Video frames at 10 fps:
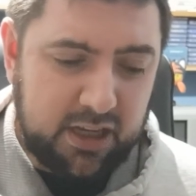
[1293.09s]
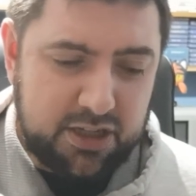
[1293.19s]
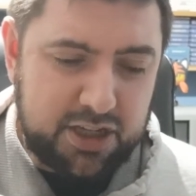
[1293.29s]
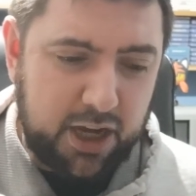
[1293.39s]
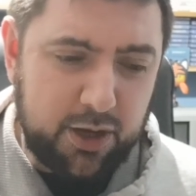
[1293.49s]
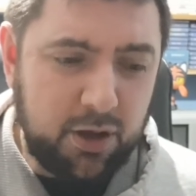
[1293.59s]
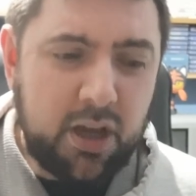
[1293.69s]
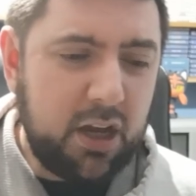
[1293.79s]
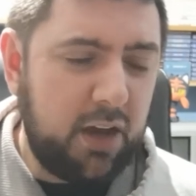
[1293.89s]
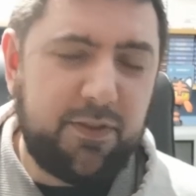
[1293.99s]
So
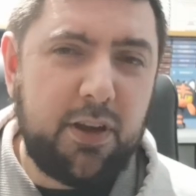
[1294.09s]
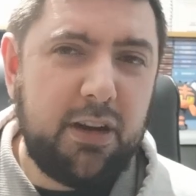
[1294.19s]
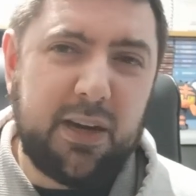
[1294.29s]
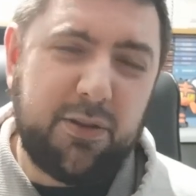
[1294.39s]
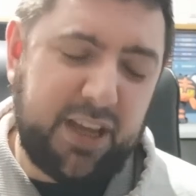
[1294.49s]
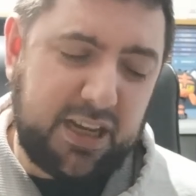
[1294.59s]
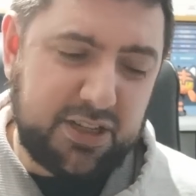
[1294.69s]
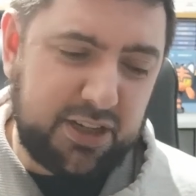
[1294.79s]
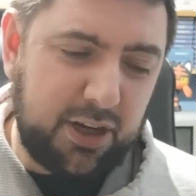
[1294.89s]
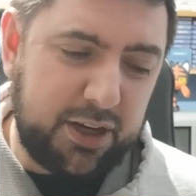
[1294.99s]
a few little things
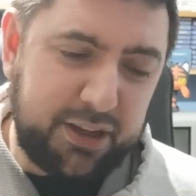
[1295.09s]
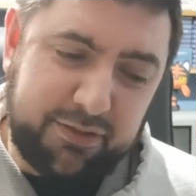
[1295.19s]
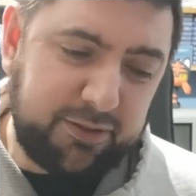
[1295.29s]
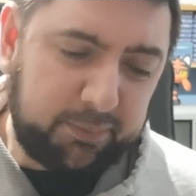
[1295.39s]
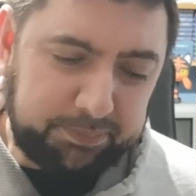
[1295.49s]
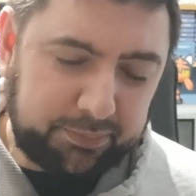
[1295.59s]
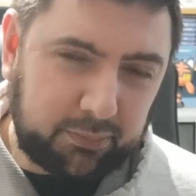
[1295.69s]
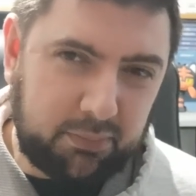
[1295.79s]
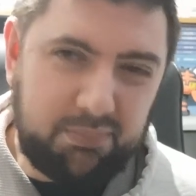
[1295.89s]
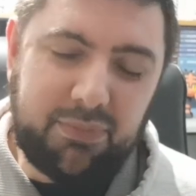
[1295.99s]
to kind of
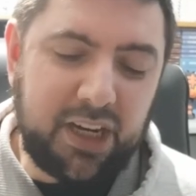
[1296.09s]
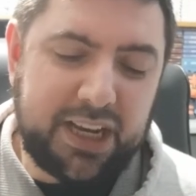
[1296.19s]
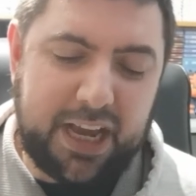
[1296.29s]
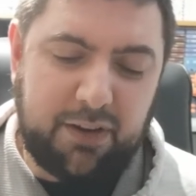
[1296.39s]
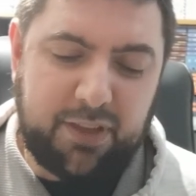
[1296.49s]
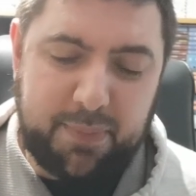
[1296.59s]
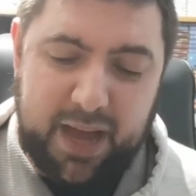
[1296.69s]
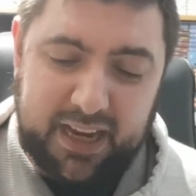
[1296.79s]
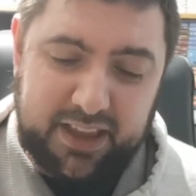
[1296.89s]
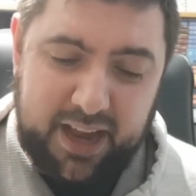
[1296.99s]
get off the
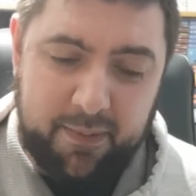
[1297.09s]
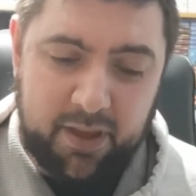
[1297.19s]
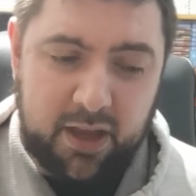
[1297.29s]
back of that.